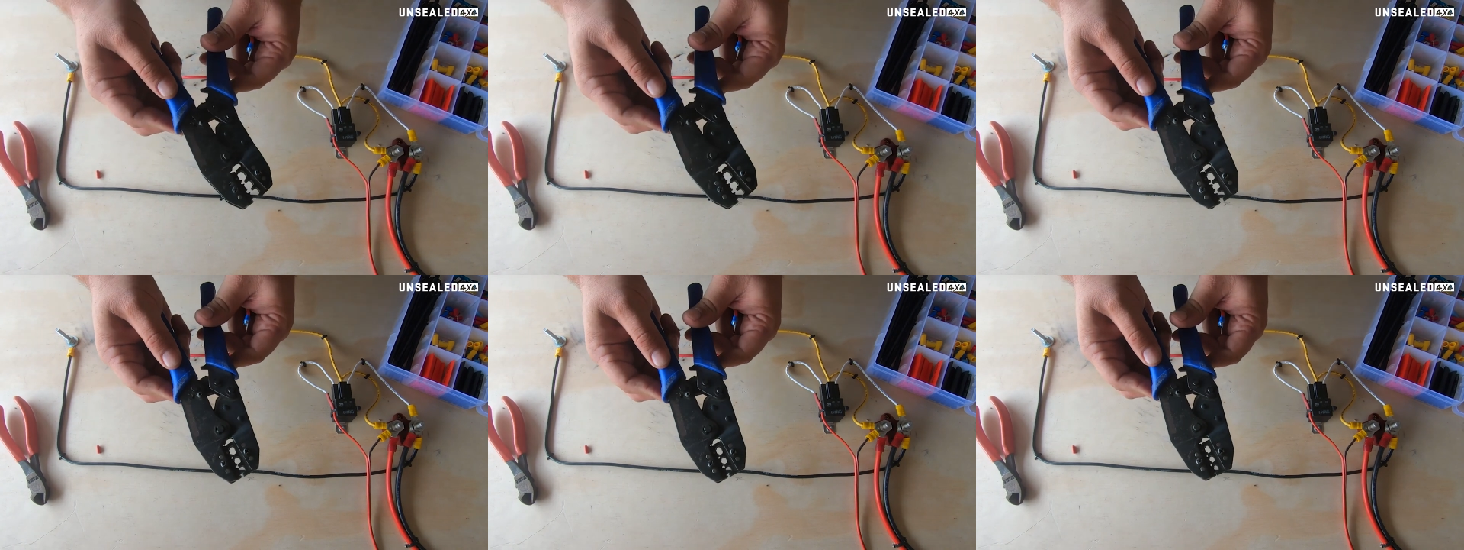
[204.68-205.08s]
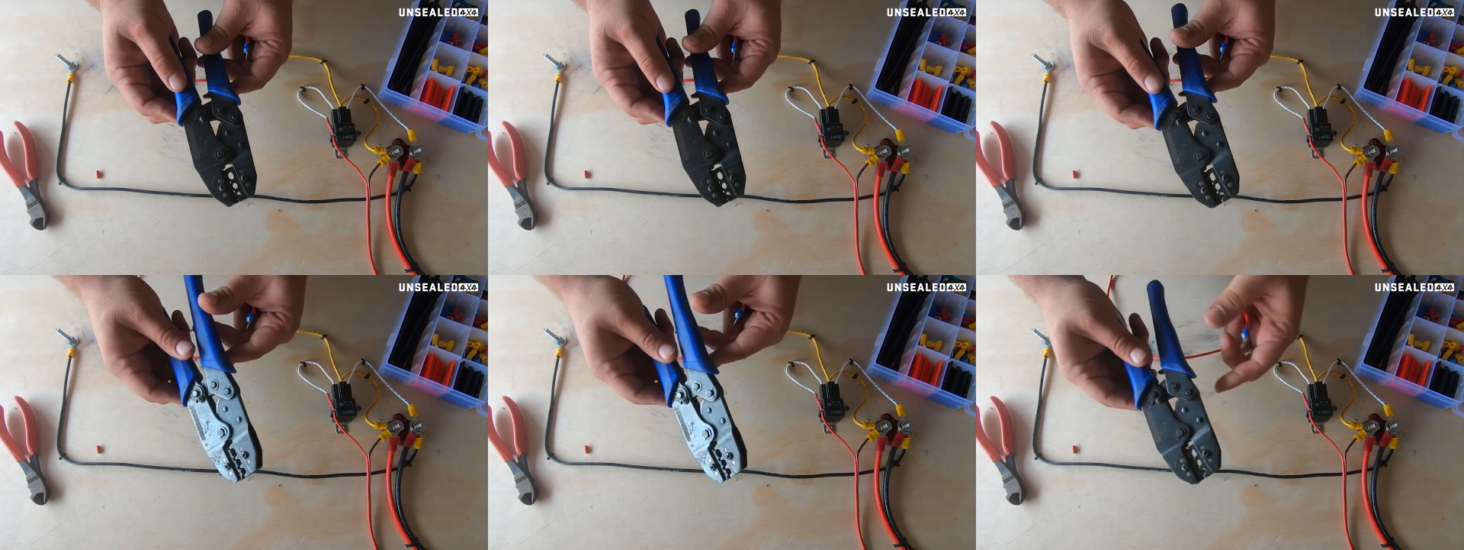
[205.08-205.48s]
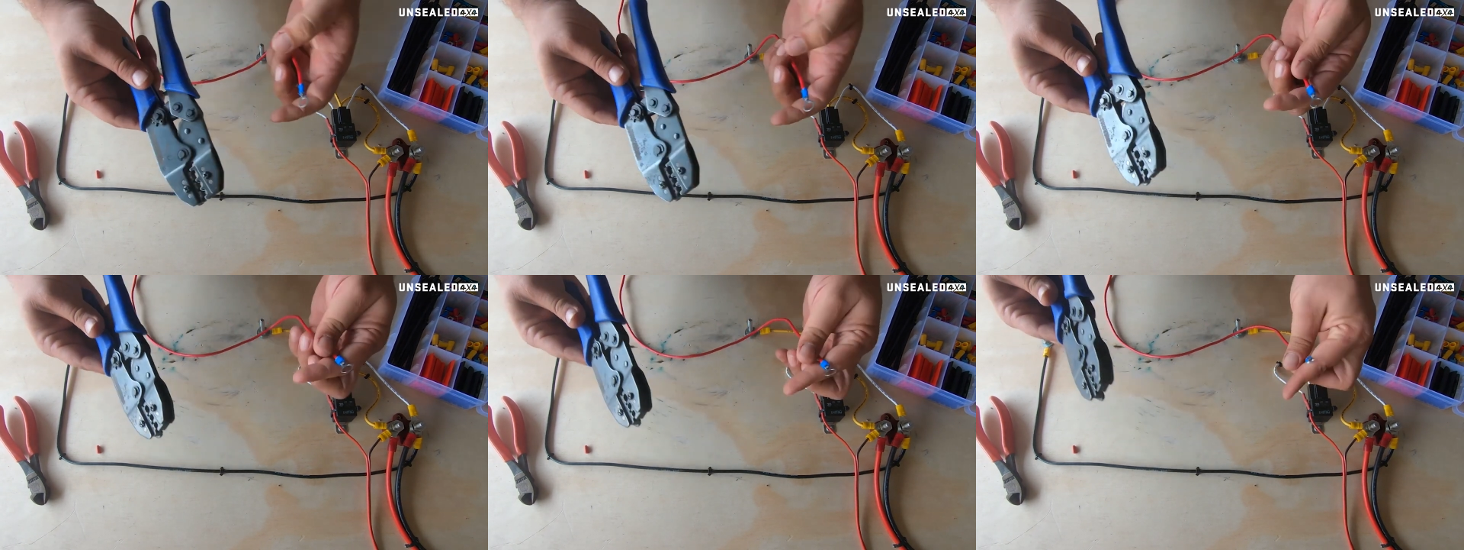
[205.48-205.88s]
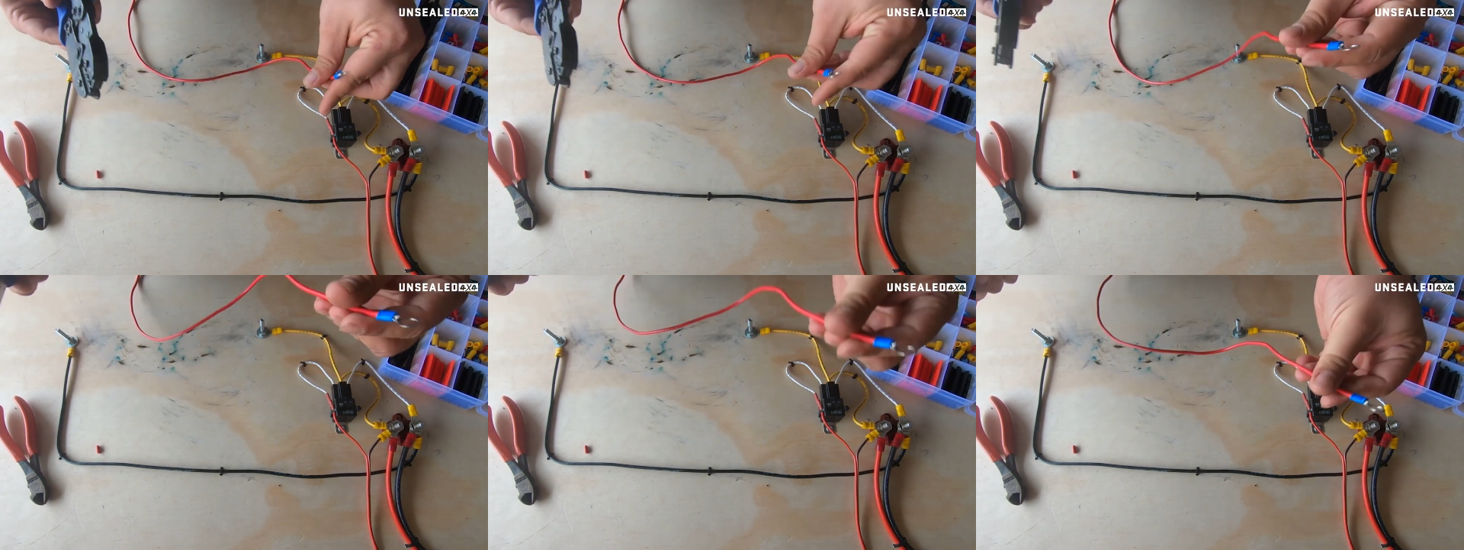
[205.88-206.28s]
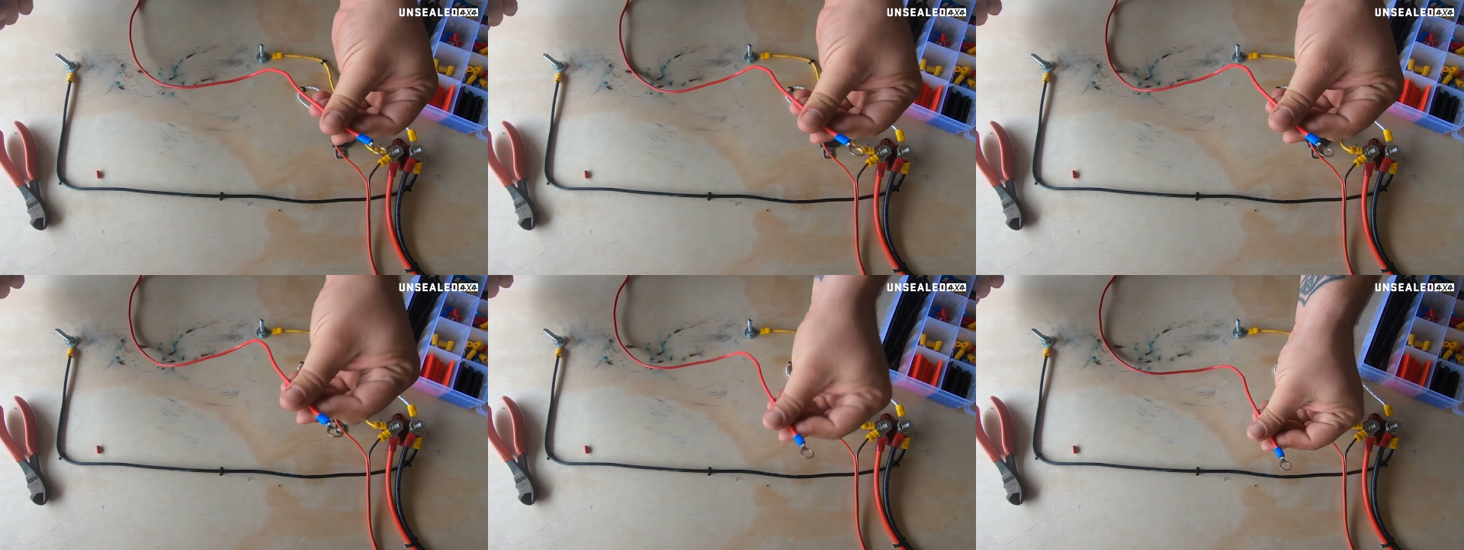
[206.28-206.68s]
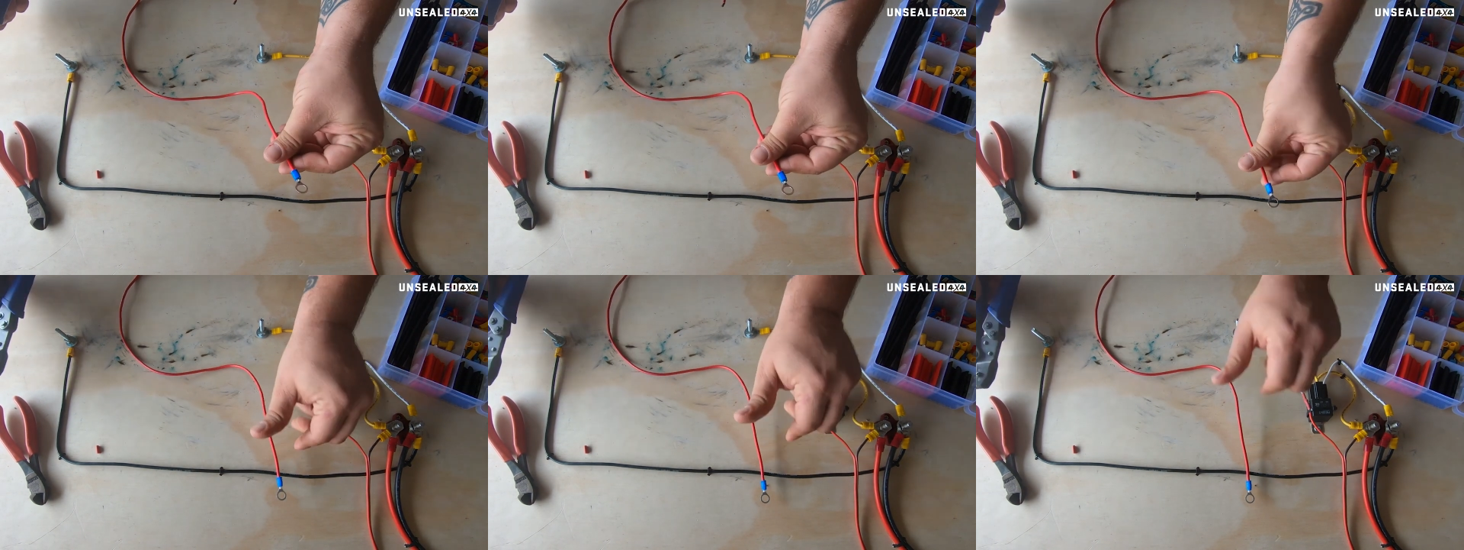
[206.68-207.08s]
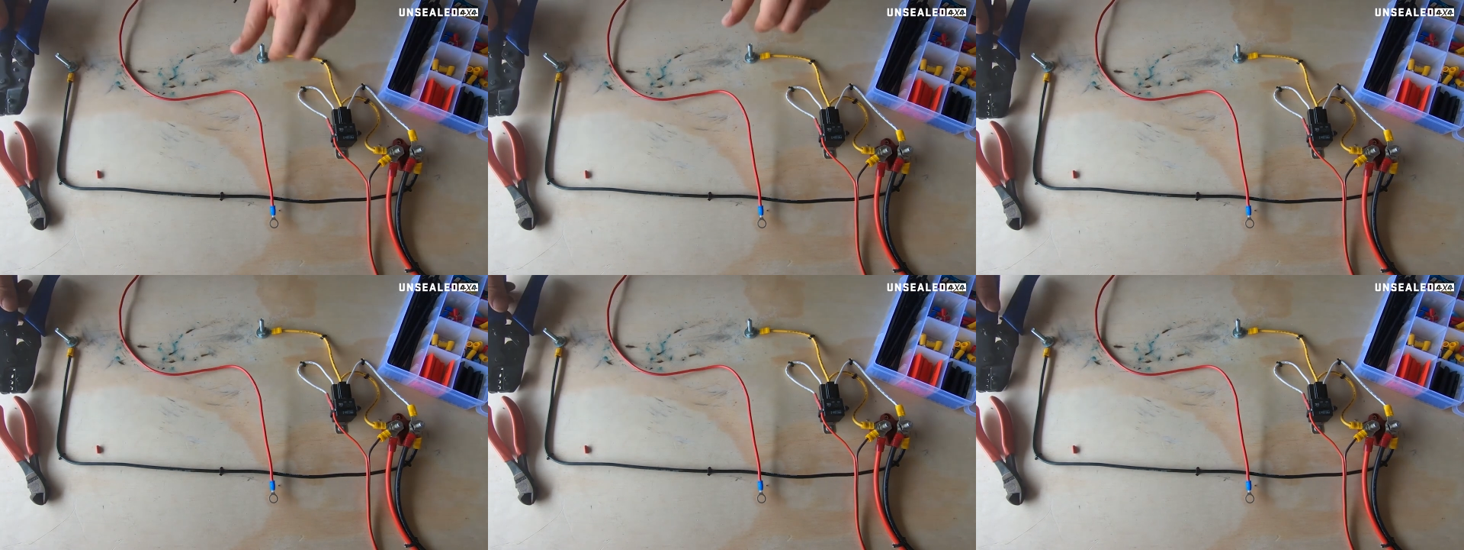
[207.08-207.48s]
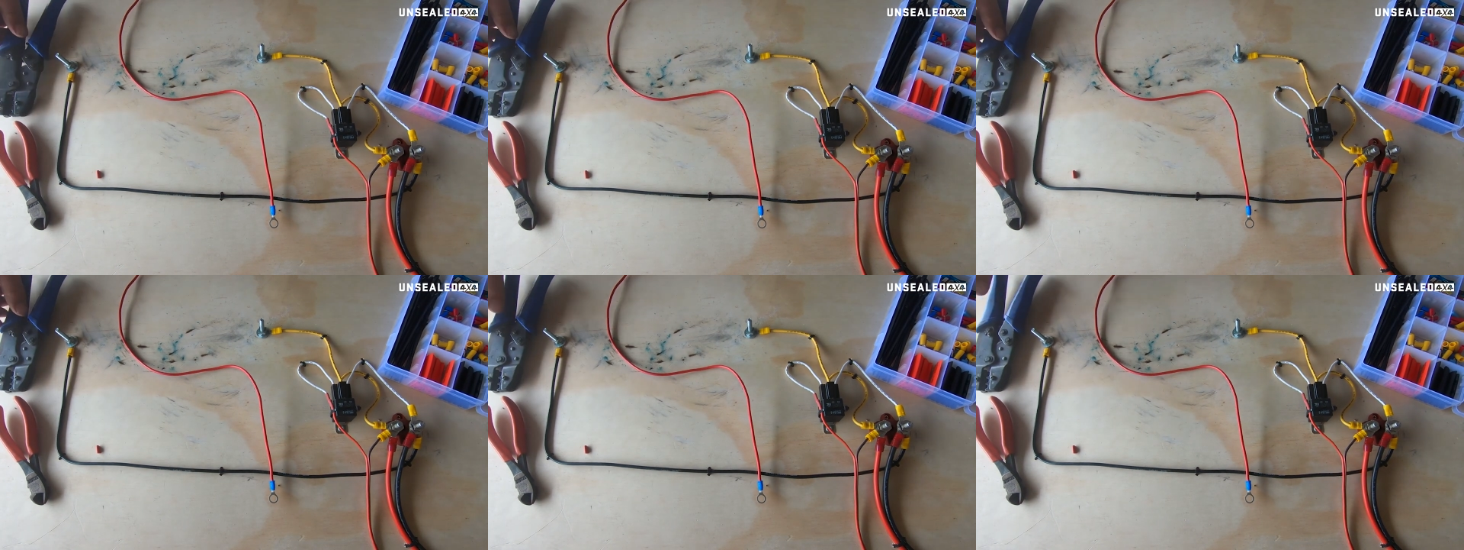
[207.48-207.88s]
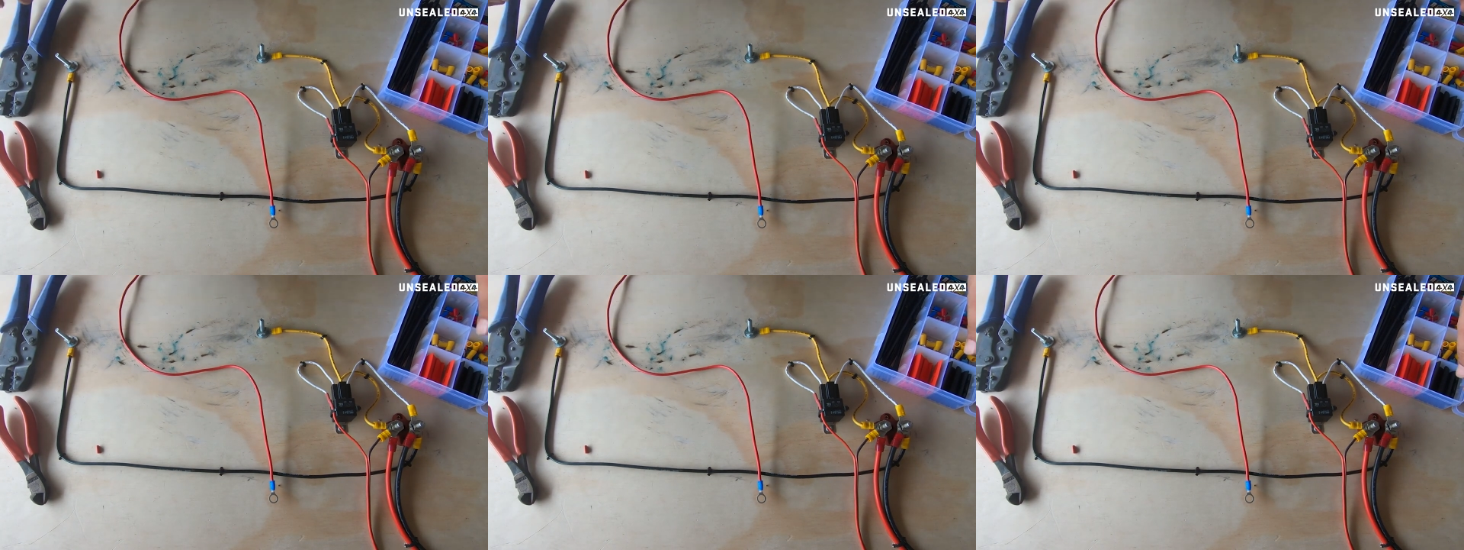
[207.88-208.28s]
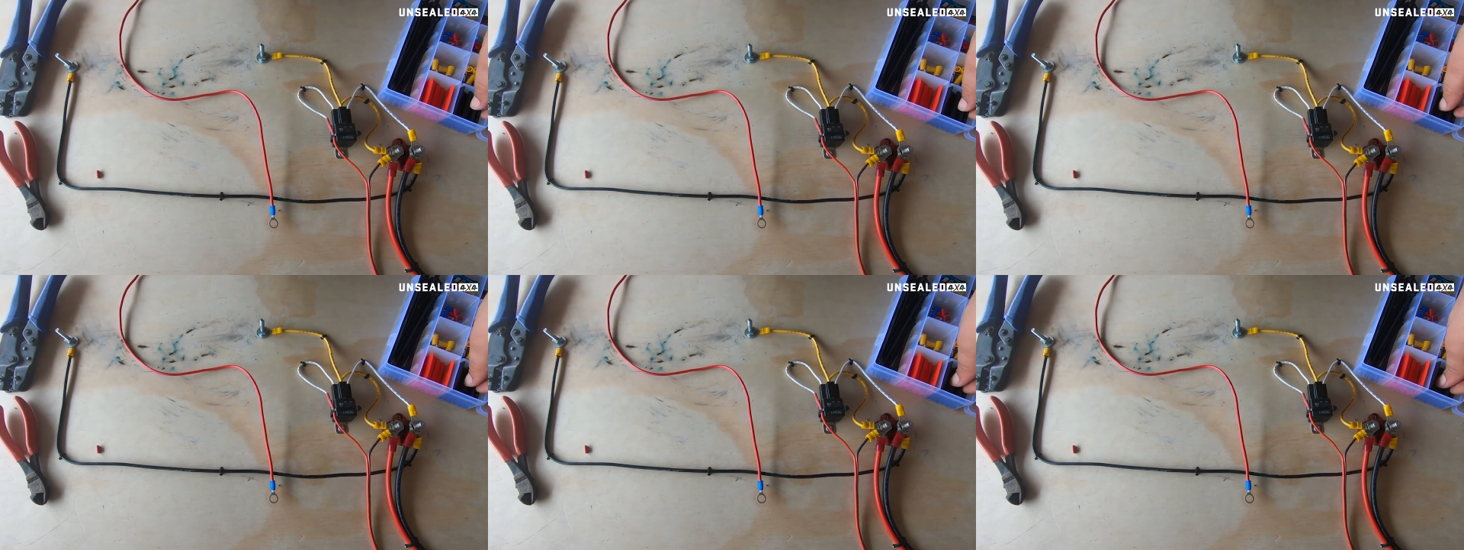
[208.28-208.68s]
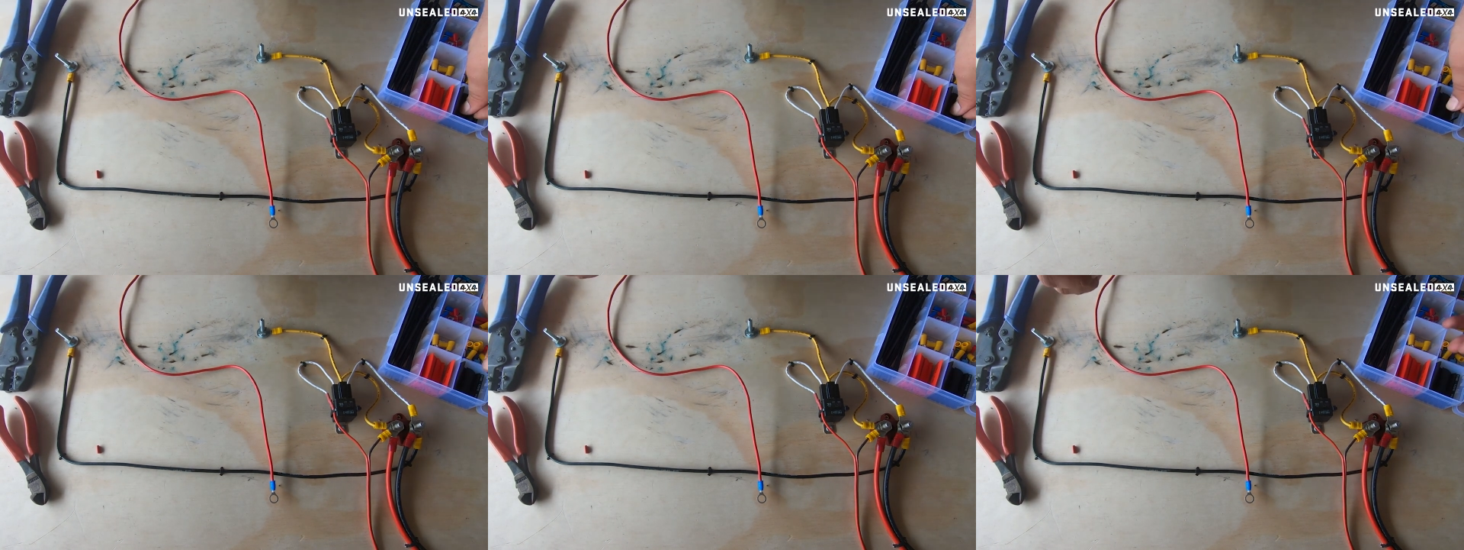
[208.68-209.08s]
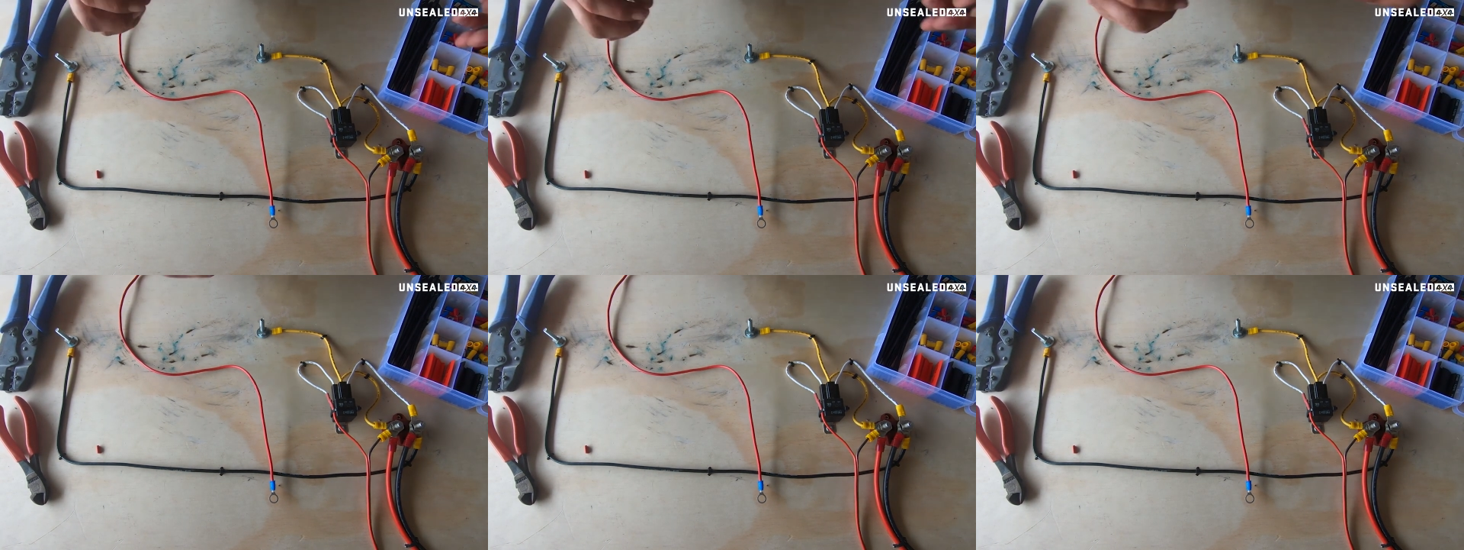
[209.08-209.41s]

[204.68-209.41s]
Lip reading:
[unreadable: no face in view]